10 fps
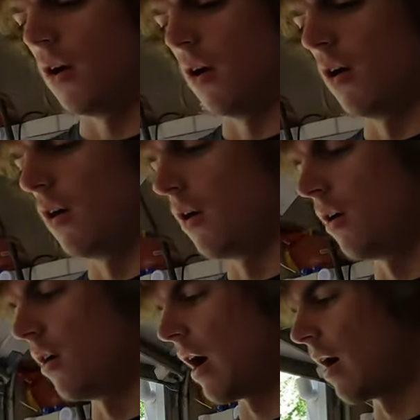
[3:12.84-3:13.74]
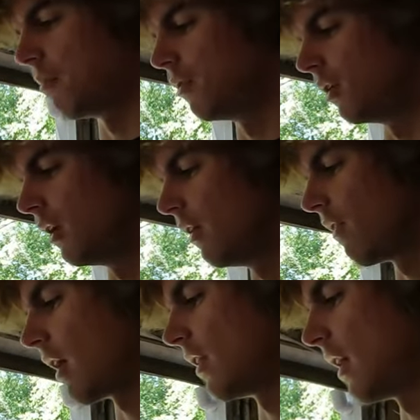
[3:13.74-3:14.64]
uh, I believe
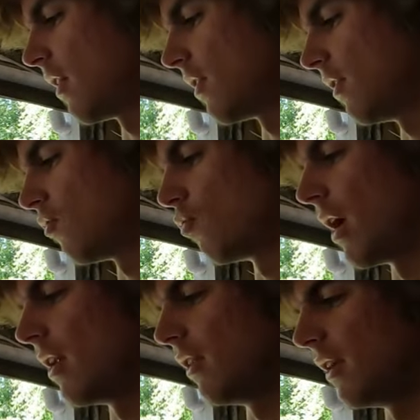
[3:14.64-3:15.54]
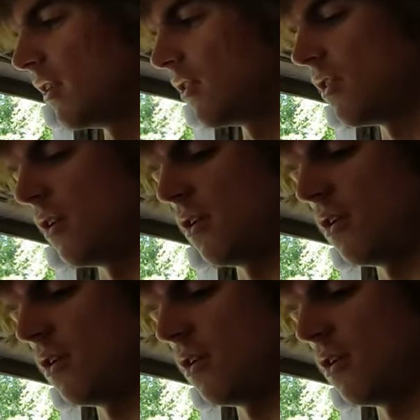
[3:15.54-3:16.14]
I can take out these red lens.